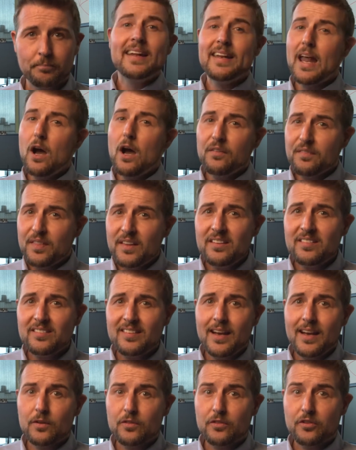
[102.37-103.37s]
Now, if this
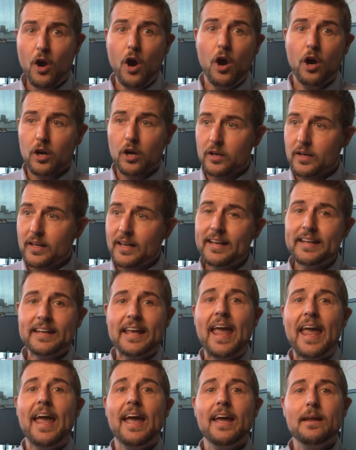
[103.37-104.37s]
sounds hard, it
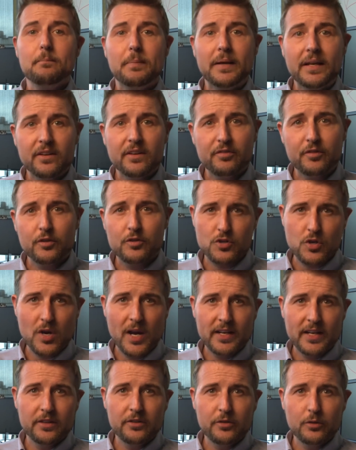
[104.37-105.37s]
can be if you're
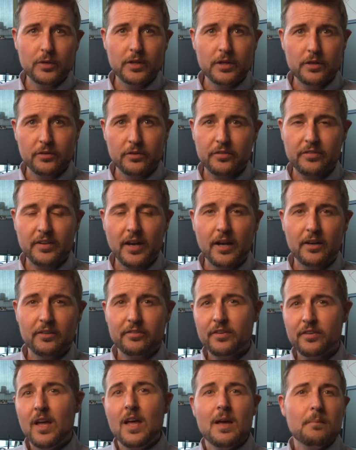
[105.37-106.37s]
trying to do it
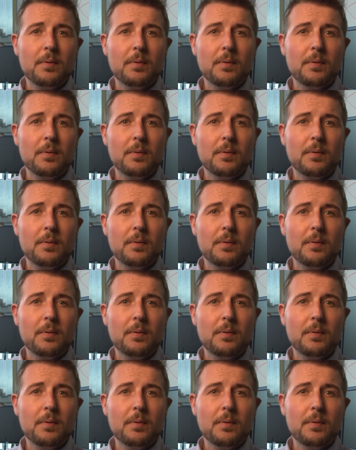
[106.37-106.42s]
yourself,